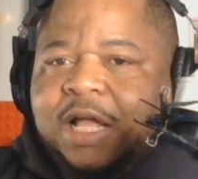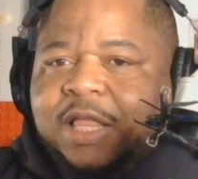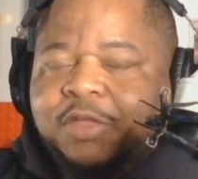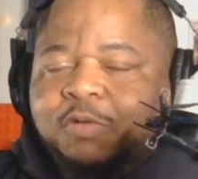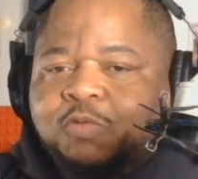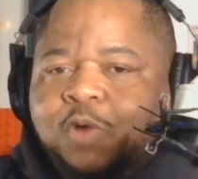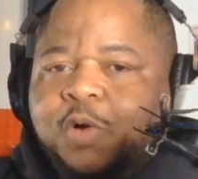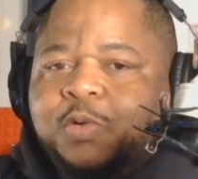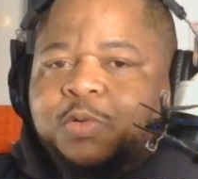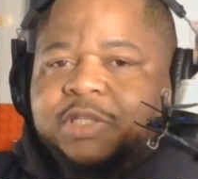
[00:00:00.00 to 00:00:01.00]
The
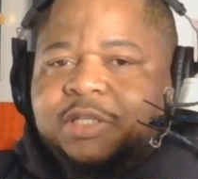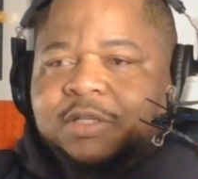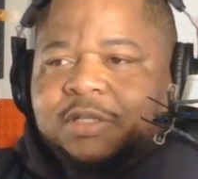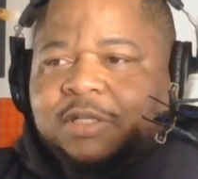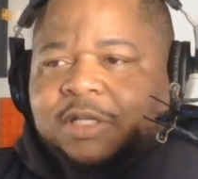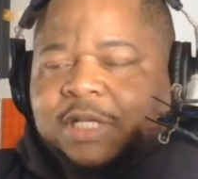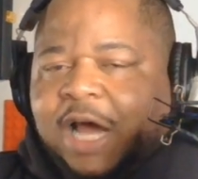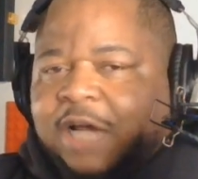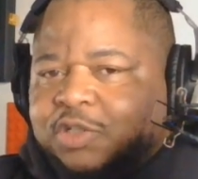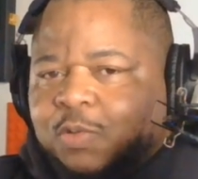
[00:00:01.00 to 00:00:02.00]
Rose
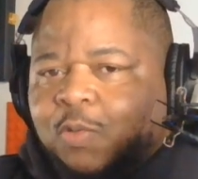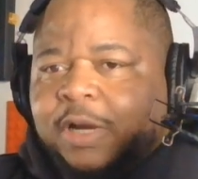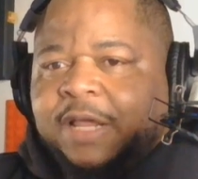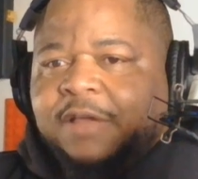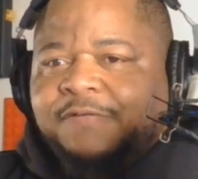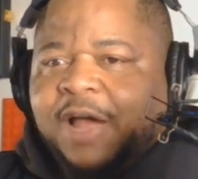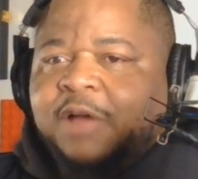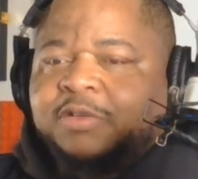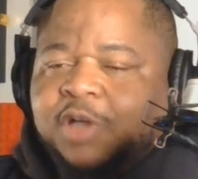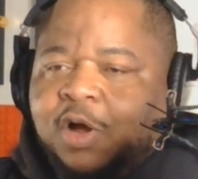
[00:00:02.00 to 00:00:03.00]
got 20
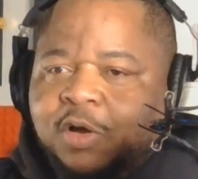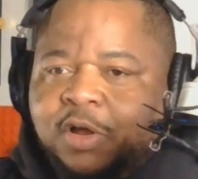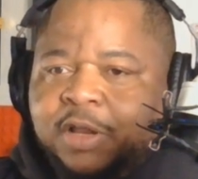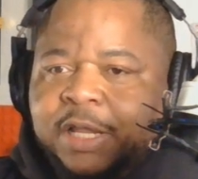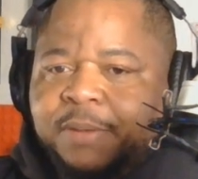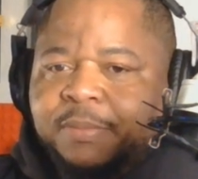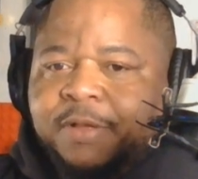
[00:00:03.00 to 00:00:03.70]
fouls called on them.